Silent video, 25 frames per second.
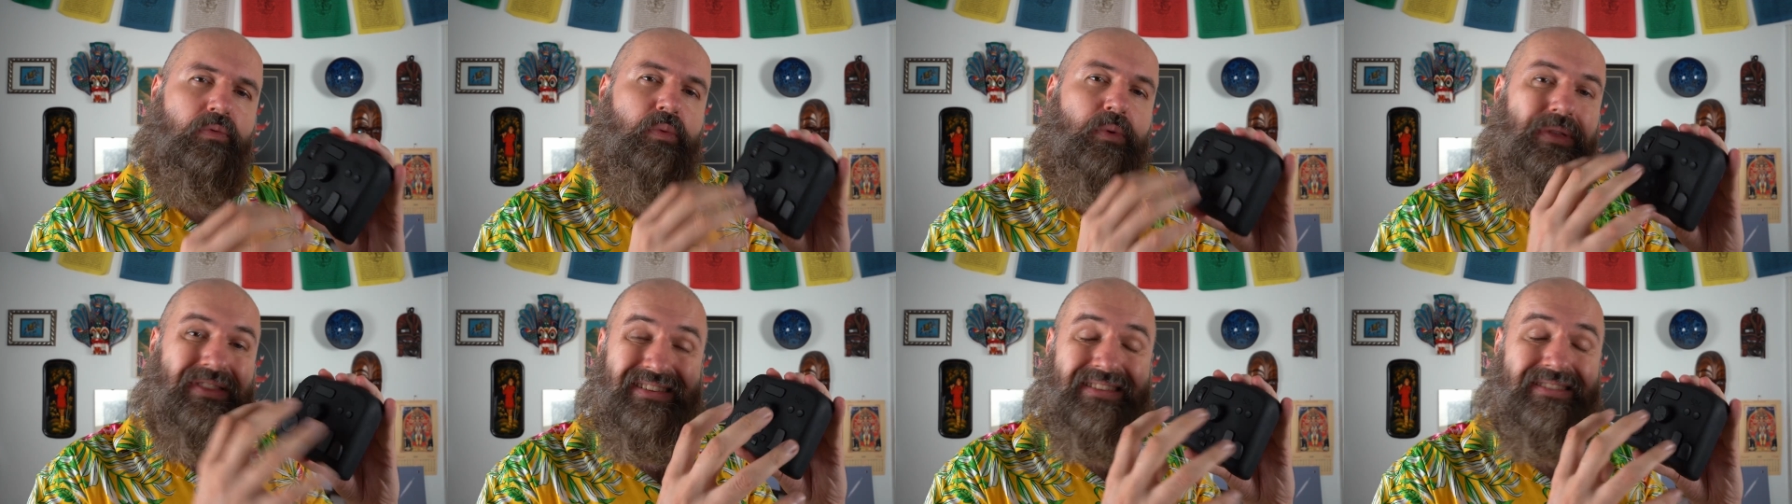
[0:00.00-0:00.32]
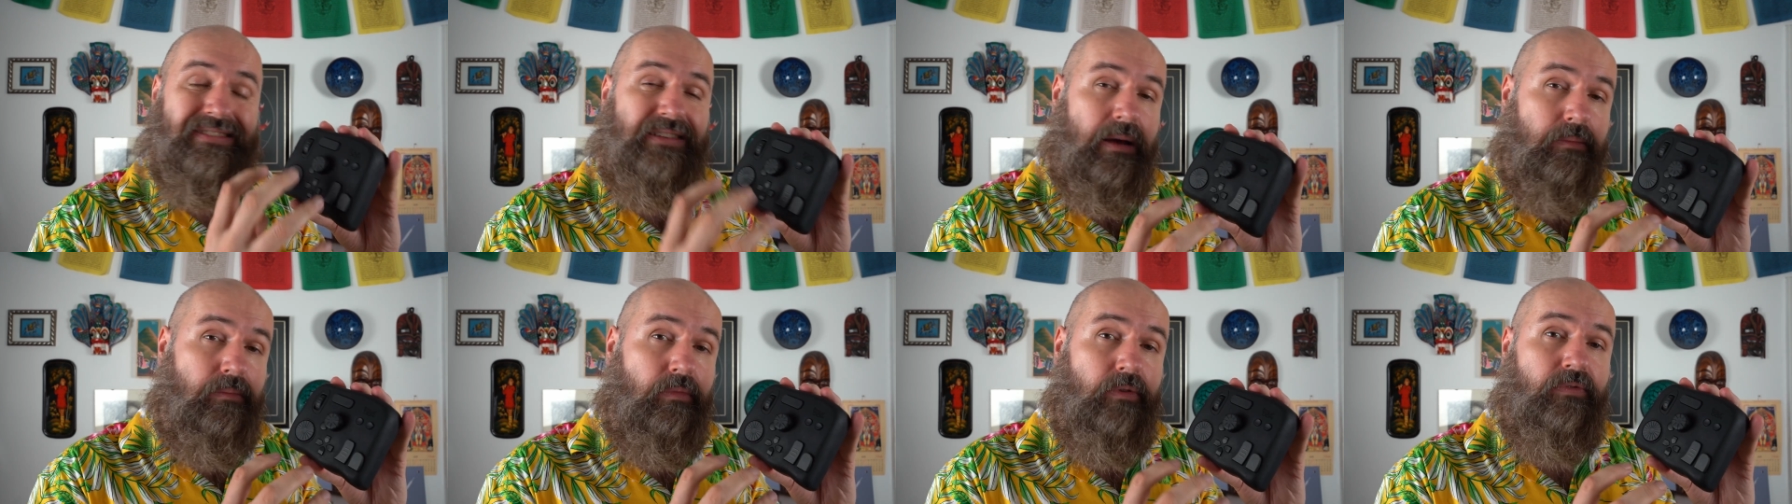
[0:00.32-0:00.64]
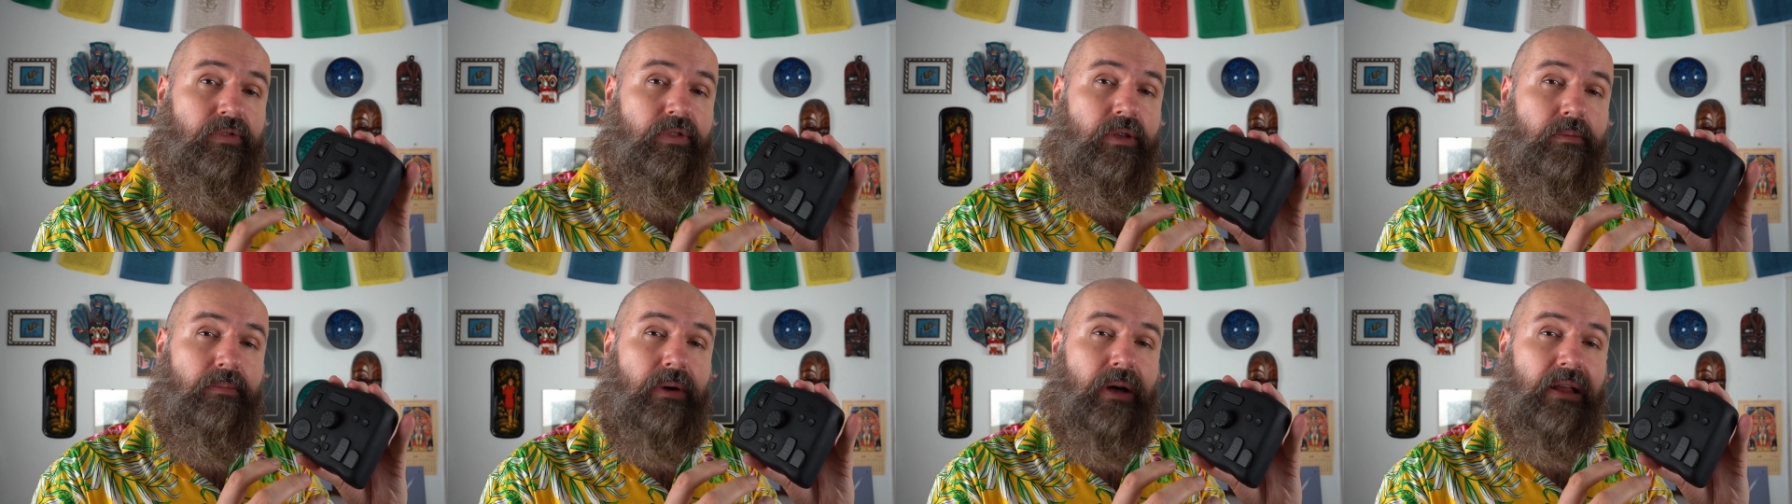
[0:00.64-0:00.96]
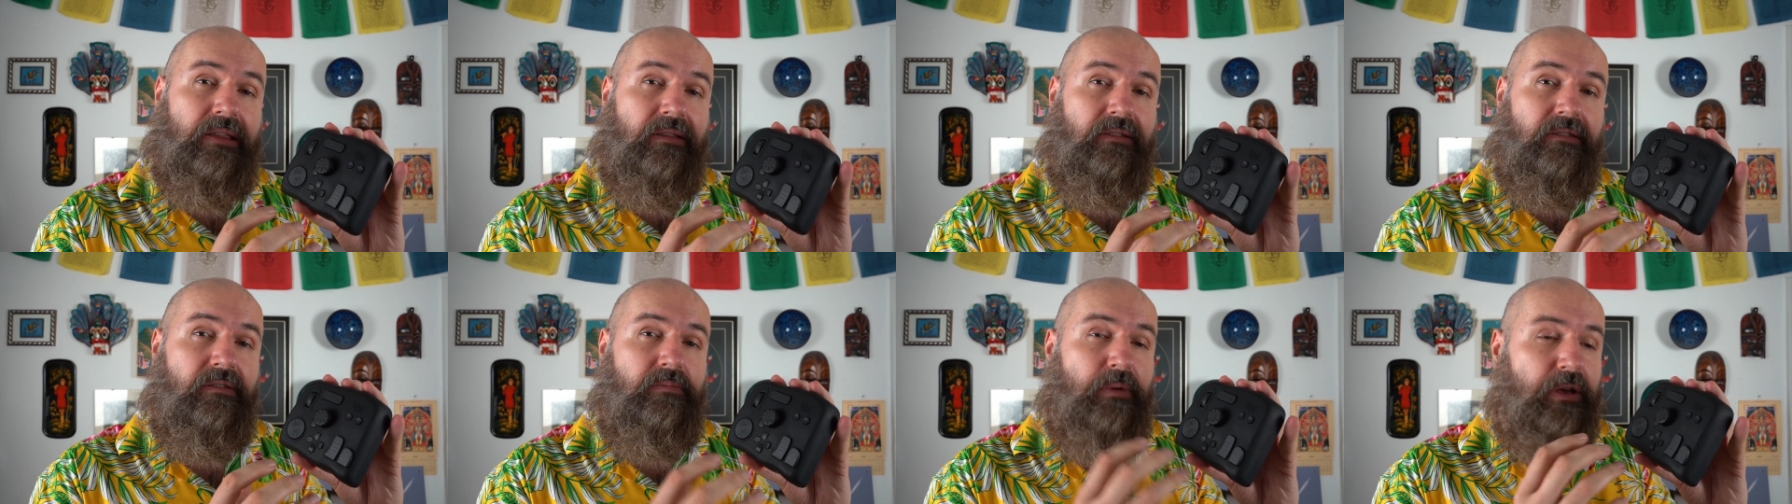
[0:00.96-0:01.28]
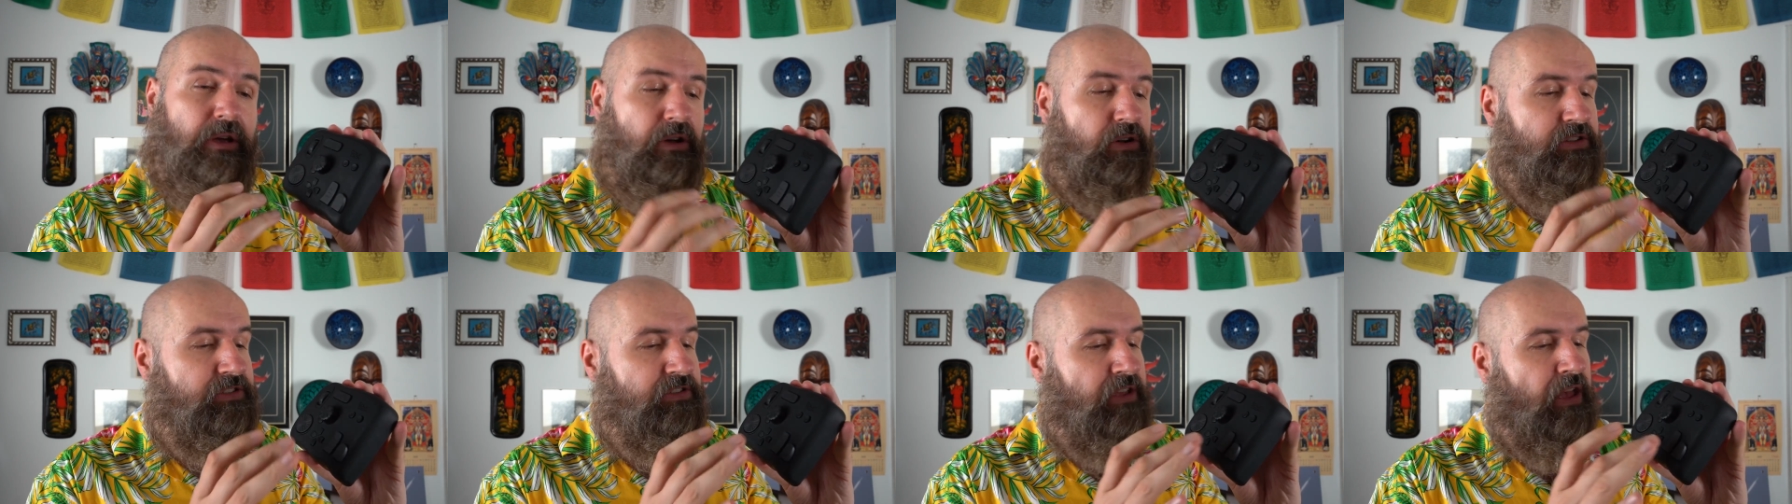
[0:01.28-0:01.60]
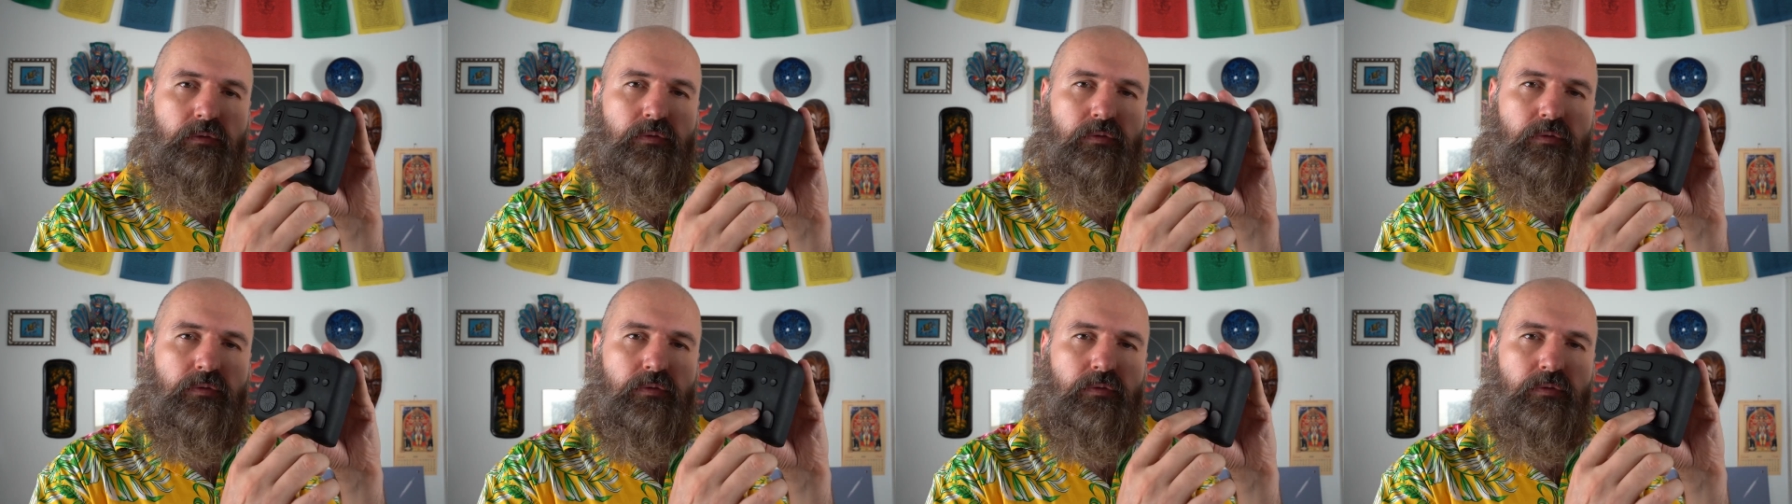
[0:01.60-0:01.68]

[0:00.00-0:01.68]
with some of the buttons because,